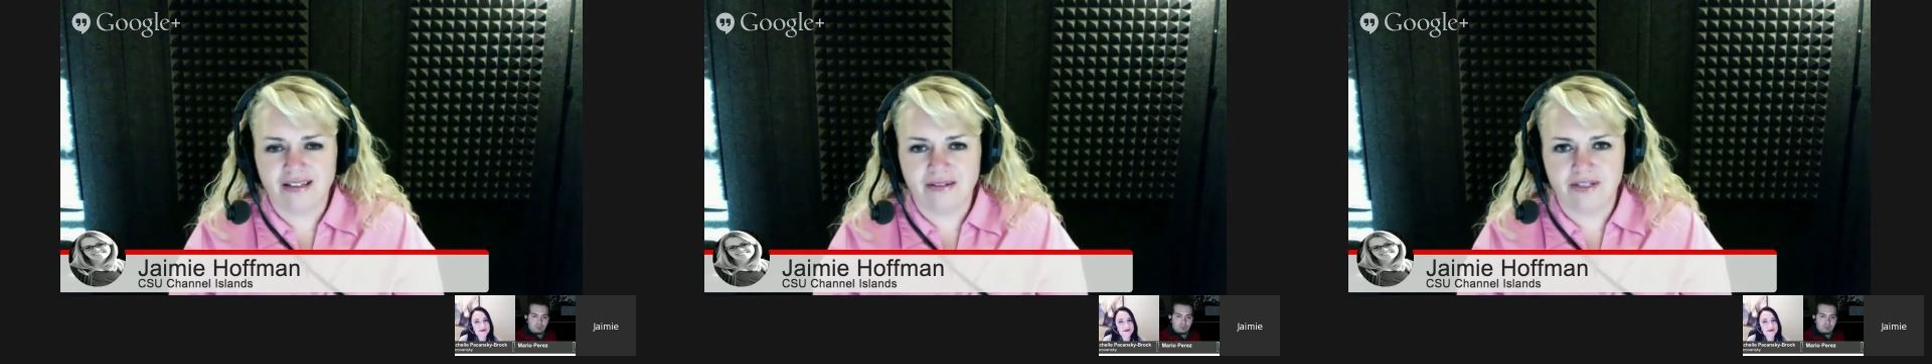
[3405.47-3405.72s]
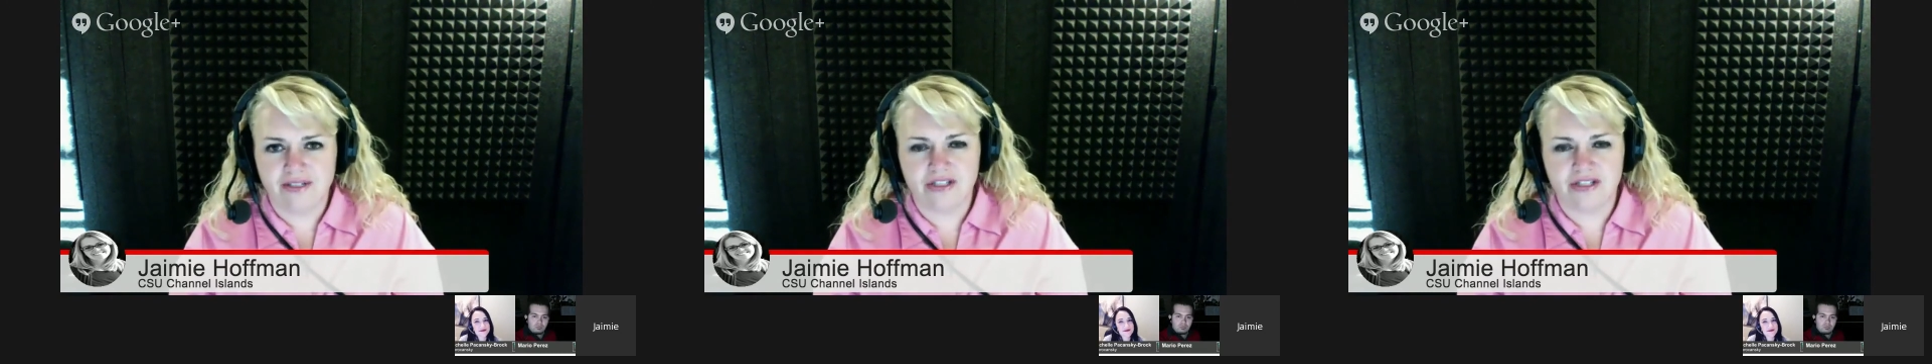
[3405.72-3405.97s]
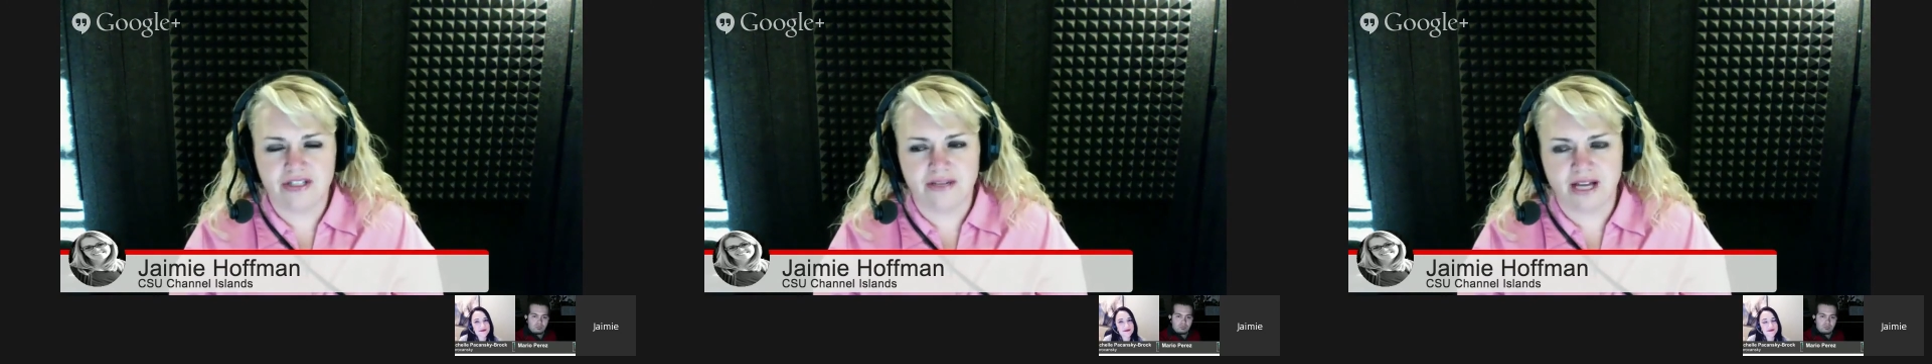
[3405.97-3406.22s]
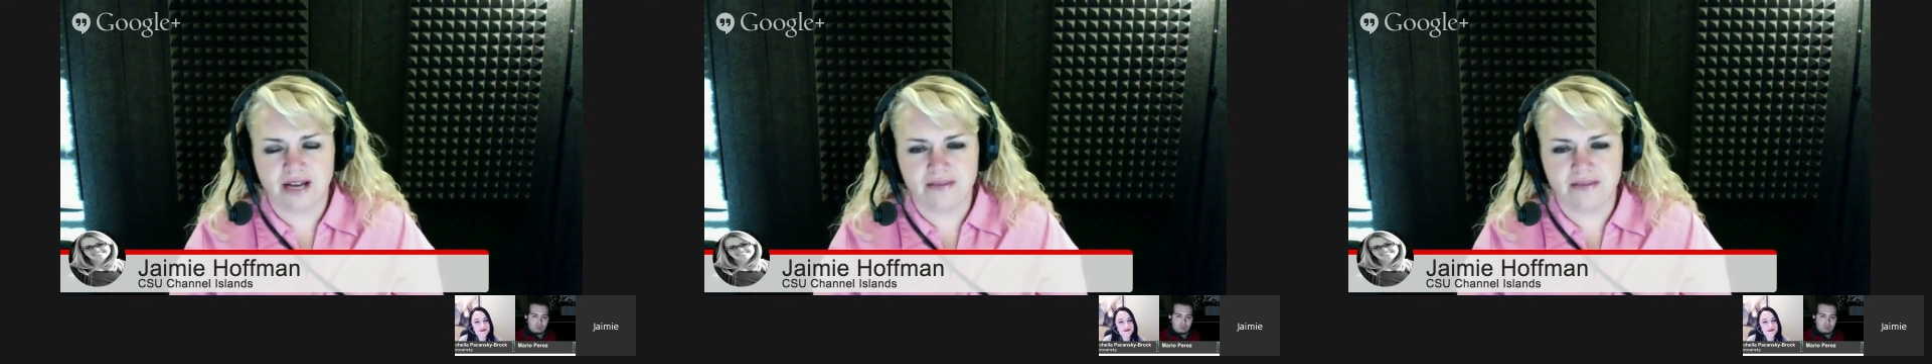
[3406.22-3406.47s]
which
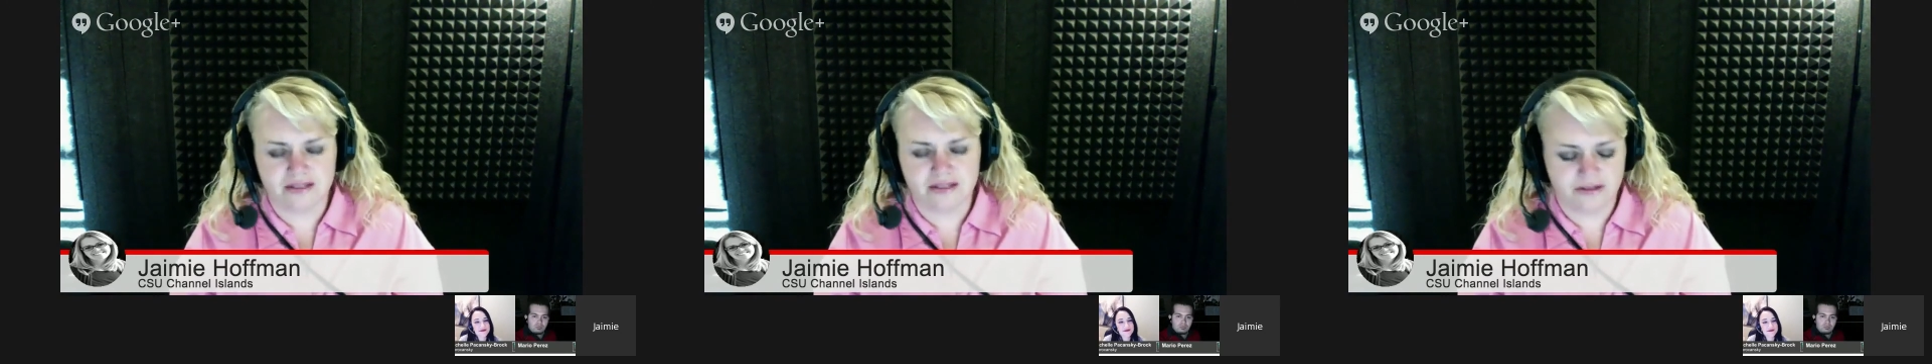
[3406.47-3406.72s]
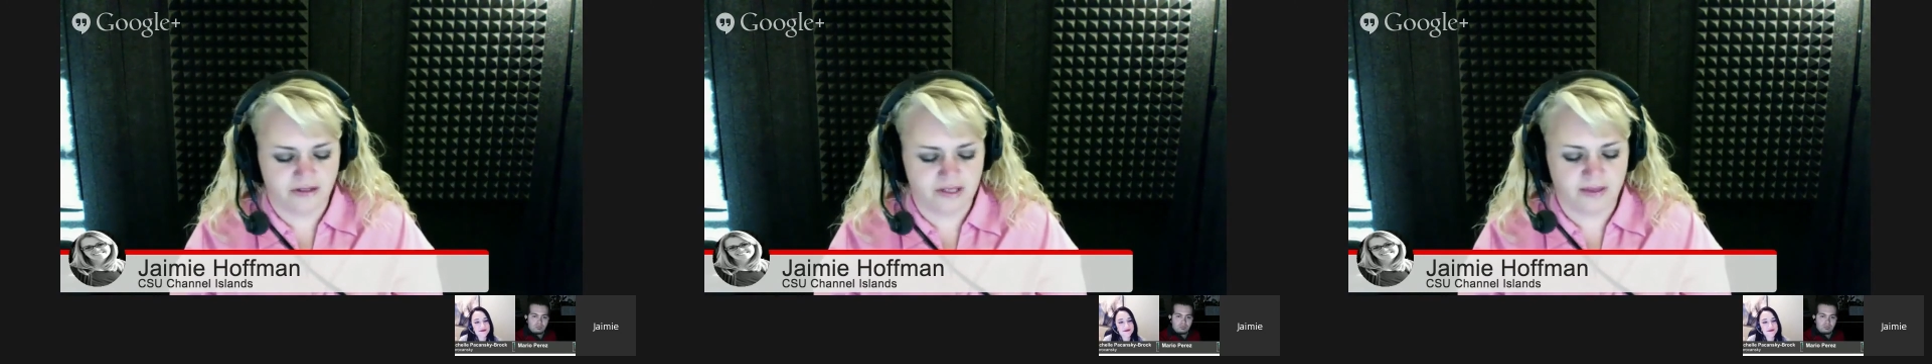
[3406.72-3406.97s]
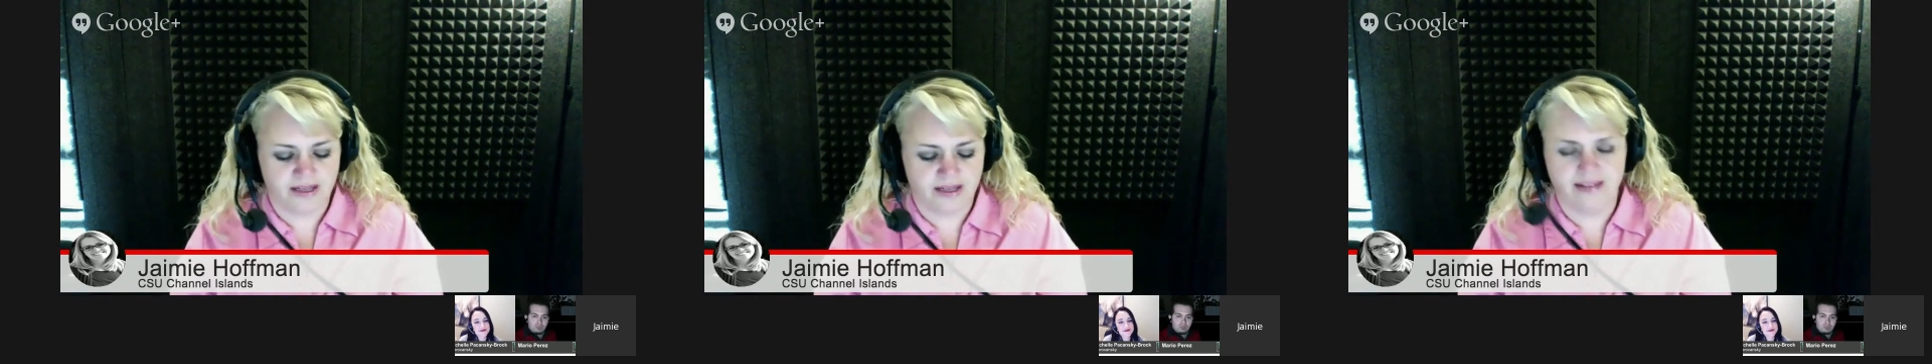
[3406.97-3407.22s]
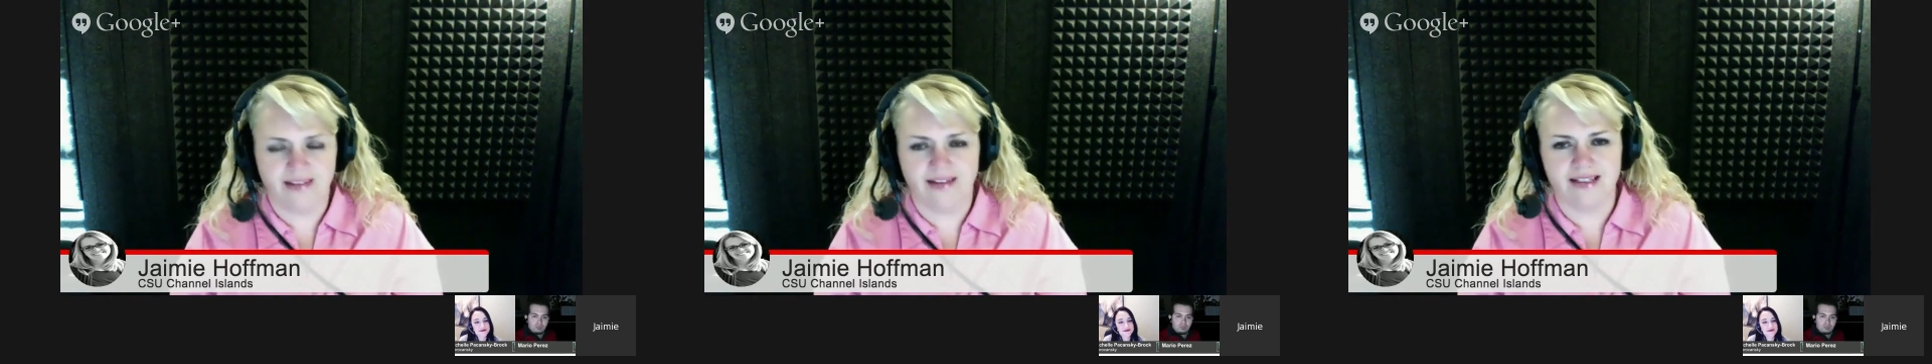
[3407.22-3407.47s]
sometimes the students may not
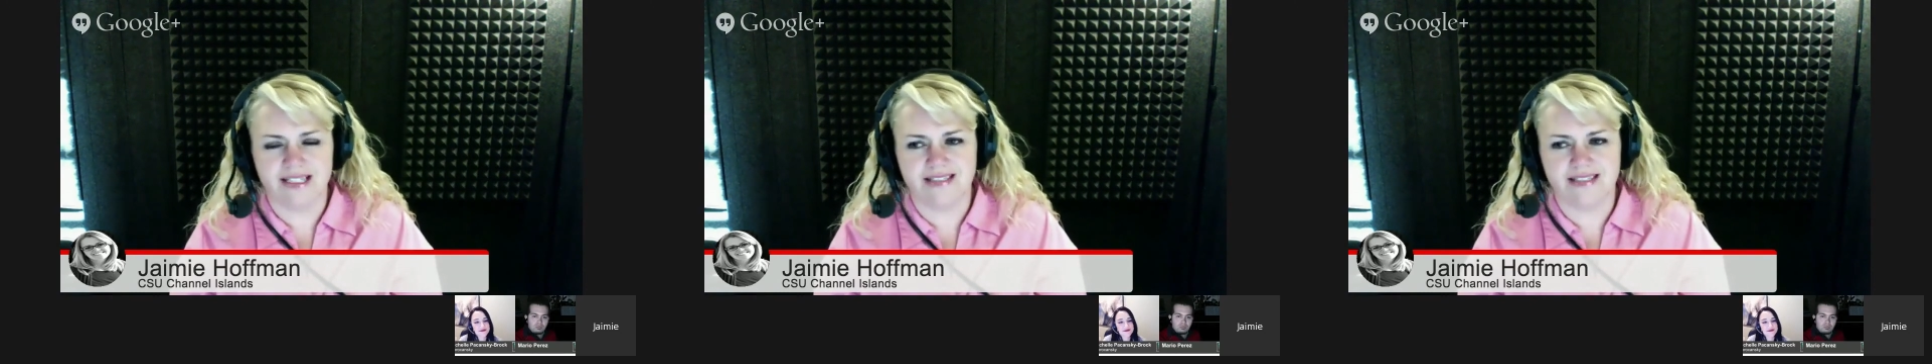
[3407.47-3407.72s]
think it's,